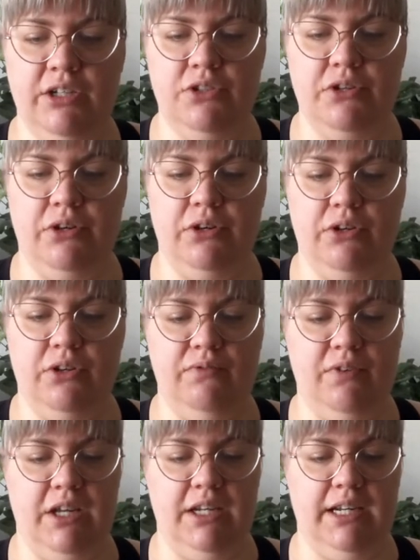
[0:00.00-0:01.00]
to
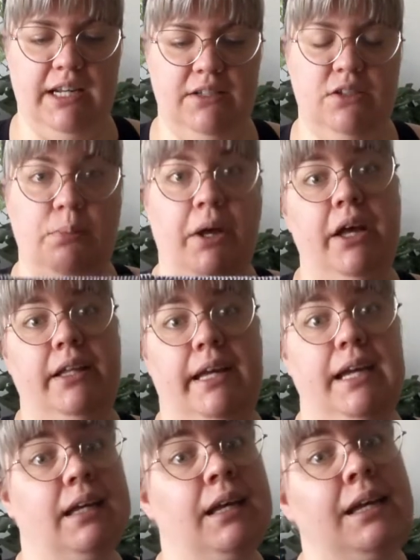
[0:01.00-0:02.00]
convert it into
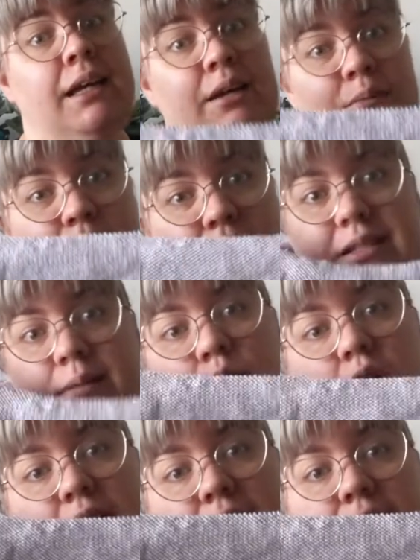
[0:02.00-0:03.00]
purling, because I'm
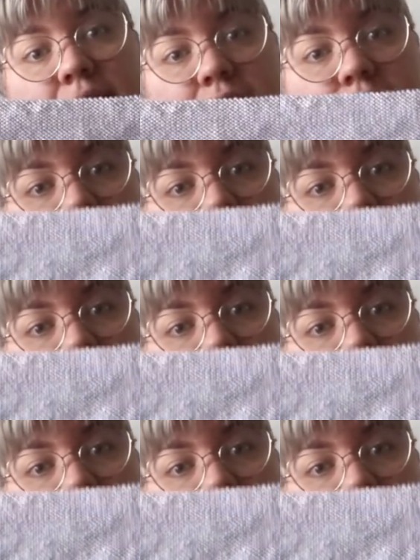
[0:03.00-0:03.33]
trying out